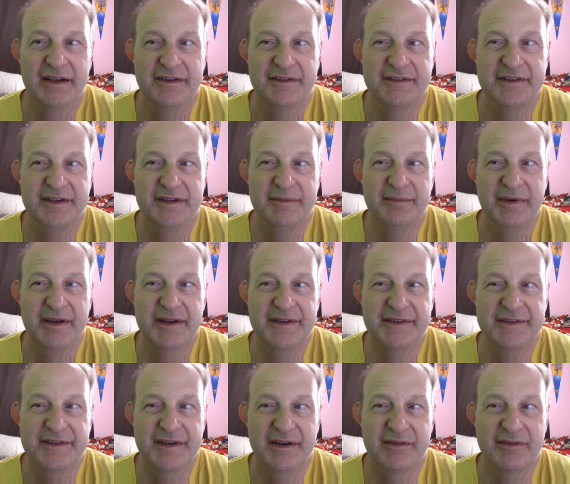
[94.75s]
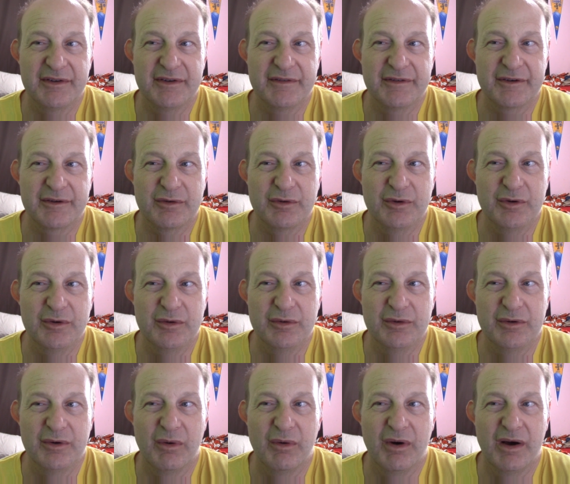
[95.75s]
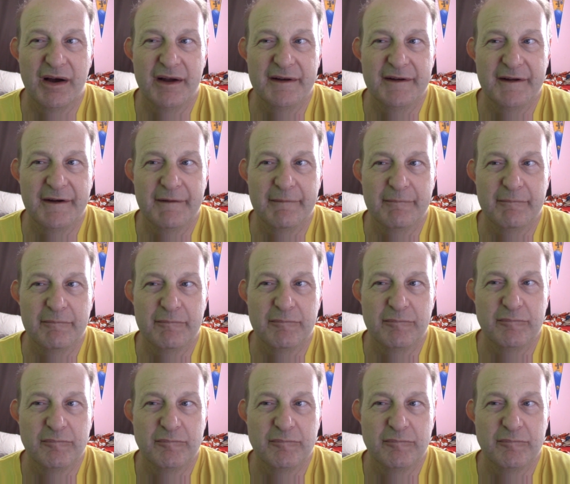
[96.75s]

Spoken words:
She makes several of the crew go on